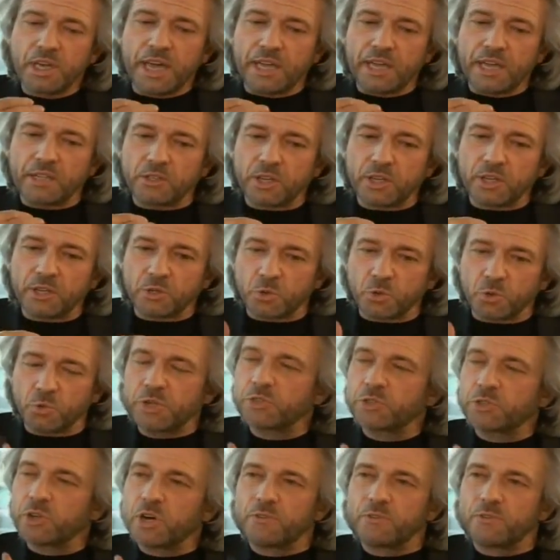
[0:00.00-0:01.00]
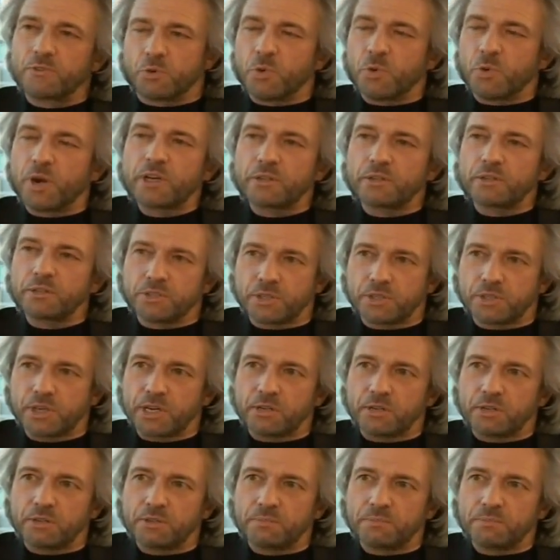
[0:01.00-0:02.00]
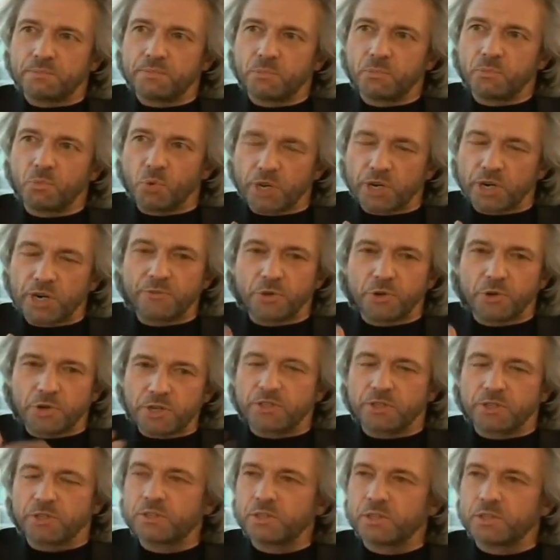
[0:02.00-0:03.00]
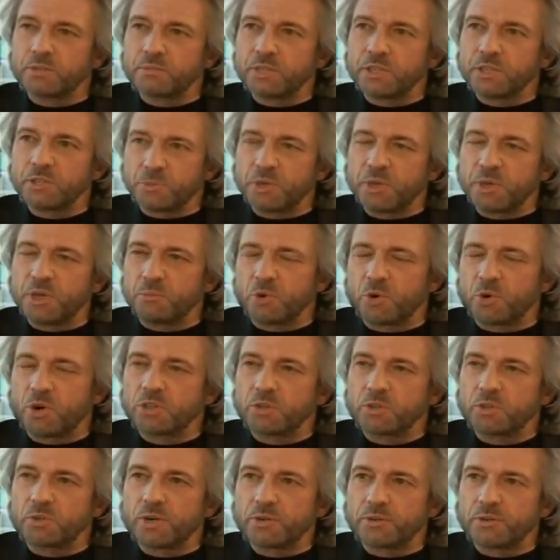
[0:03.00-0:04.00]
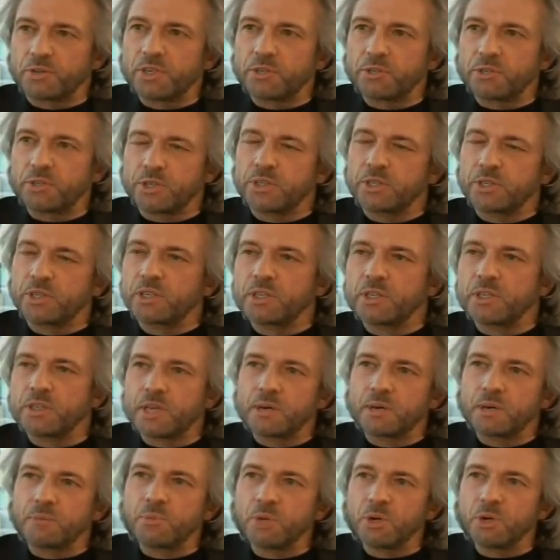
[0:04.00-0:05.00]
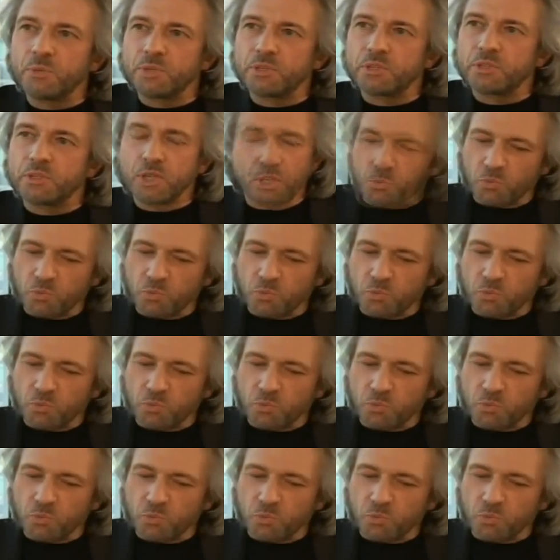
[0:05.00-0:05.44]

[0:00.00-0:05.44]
and and to resolve and reconcile whatever it is that is being brought to our attention in that moment.